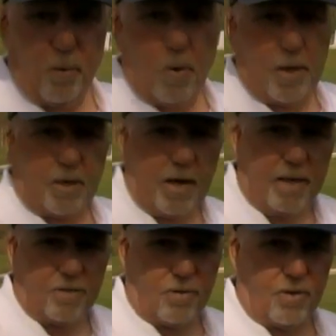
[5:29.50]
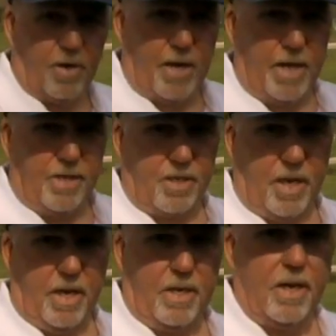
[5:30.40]
water hazard on
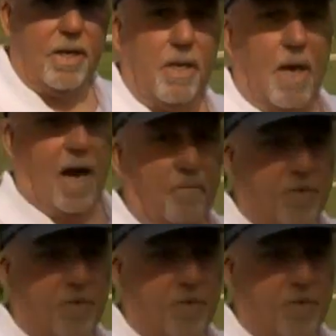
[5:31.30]
18. I've